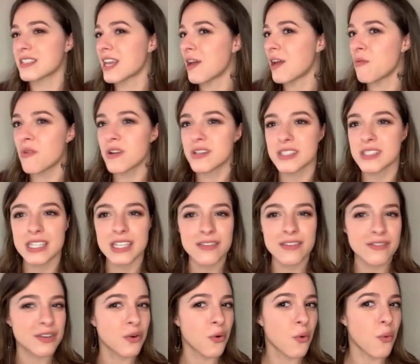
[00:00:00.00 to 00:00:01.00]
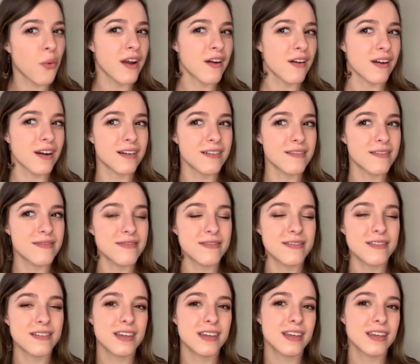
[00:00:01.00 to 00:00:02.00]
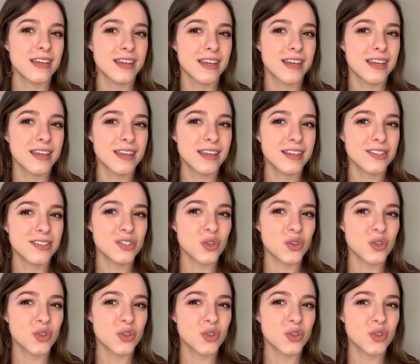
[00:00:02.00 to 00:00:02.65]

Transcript: that I wasn't even aware of. Yeah.